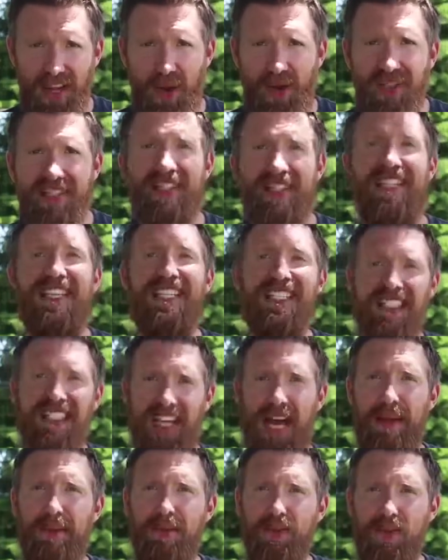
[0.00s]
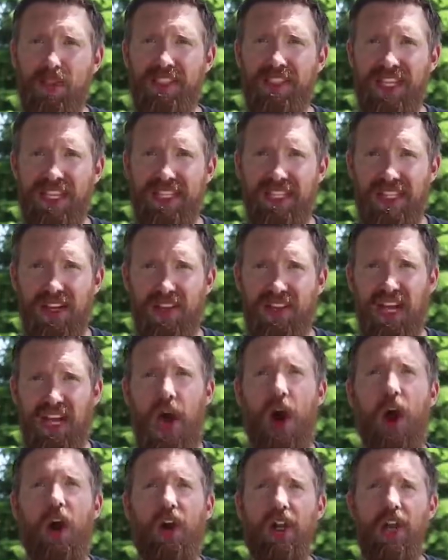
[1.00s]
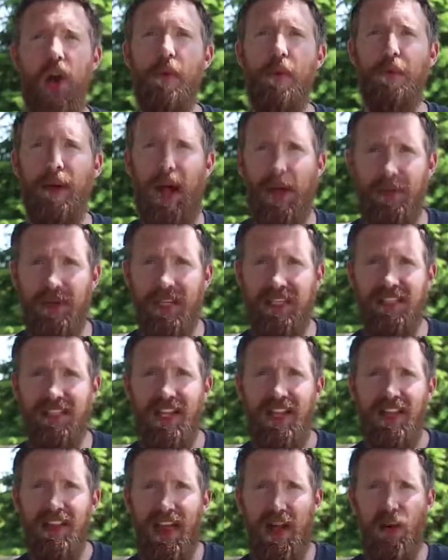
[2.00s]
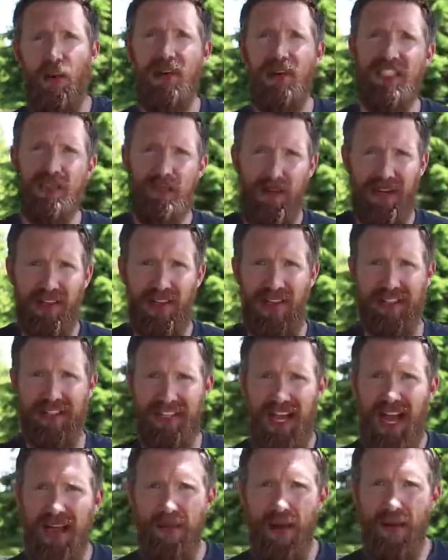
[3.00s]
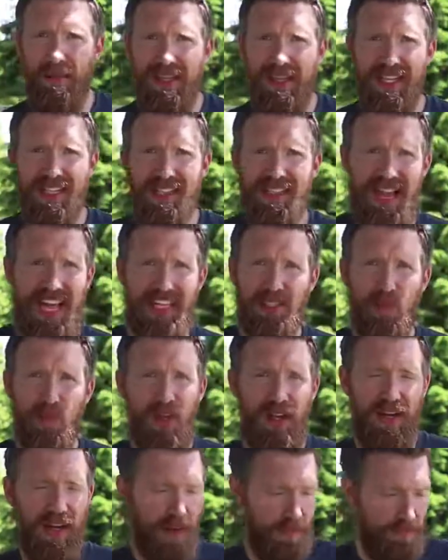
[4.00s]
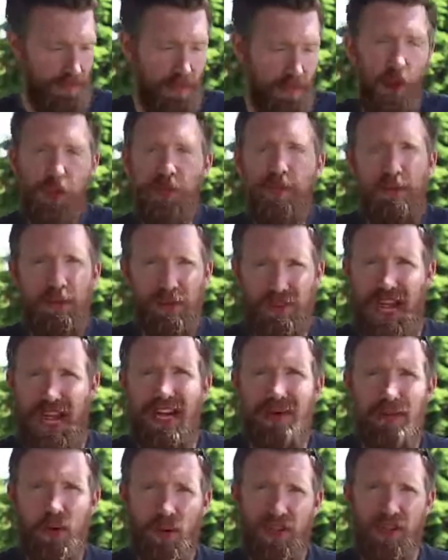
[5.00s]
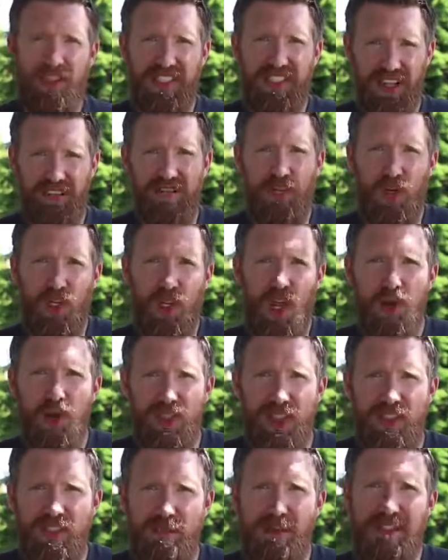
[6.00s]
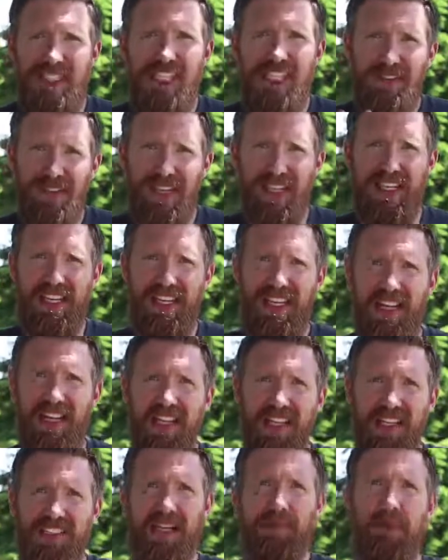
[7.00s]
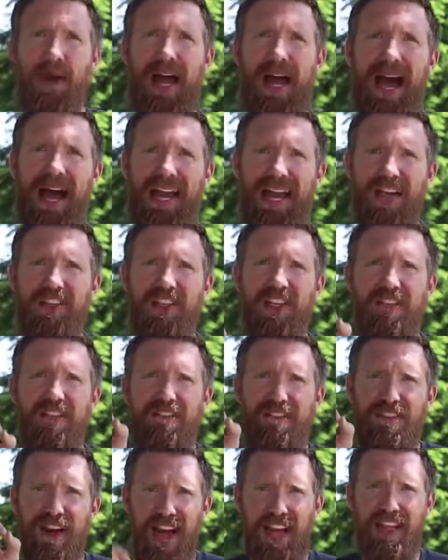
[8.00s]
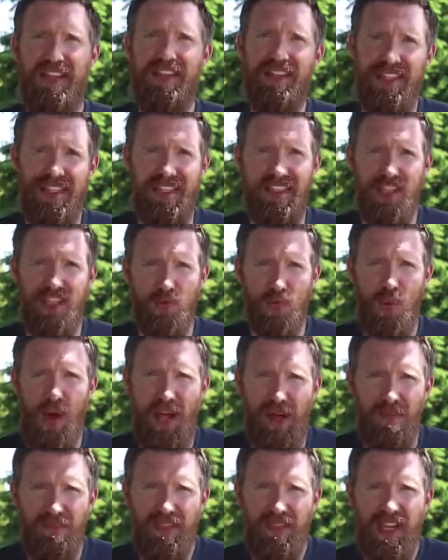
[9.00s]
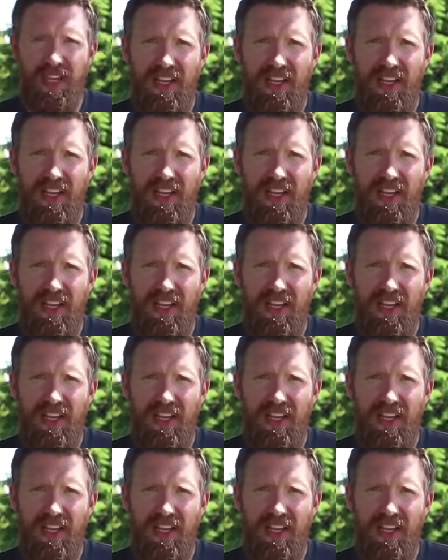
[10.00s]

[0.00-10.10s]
Now, it's this type of real estate deal, the R E O properties, that I want to spend a lot of time on because that's what most people talk about when they're saying foreclosure. Specifically, let's talk about how to actually find these as well.